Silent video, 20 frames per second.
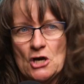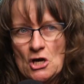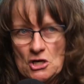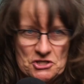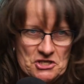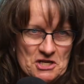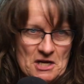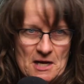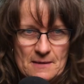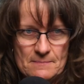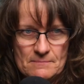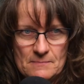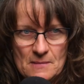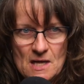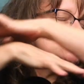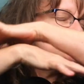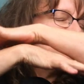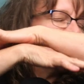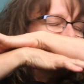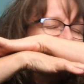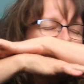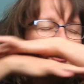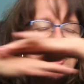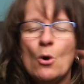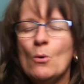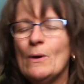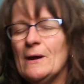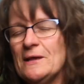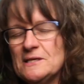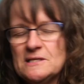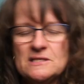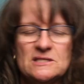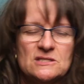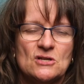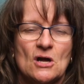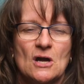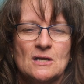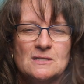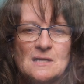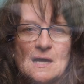dog time. There's no way this is
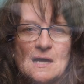dog